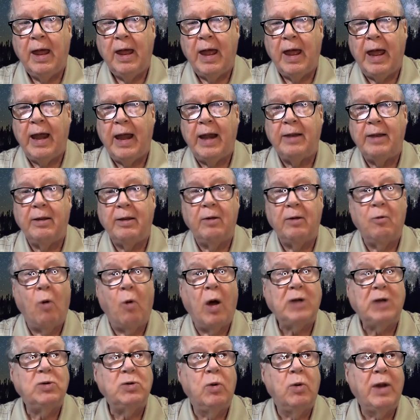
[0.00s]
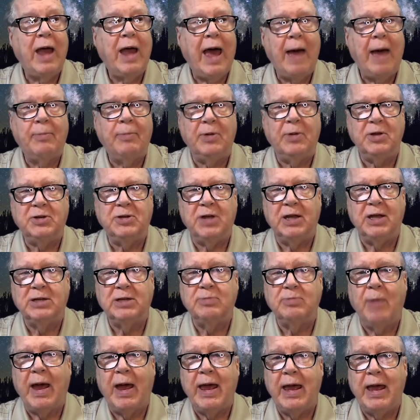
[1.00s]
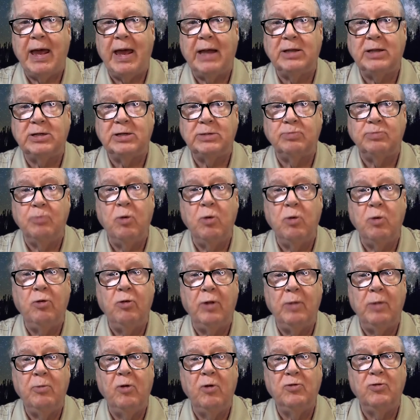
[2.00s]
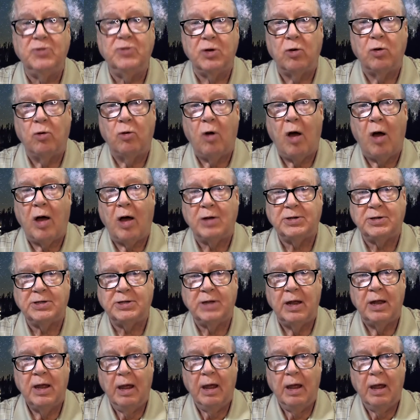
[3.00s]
And watch what happens as my hand smoothly moves across.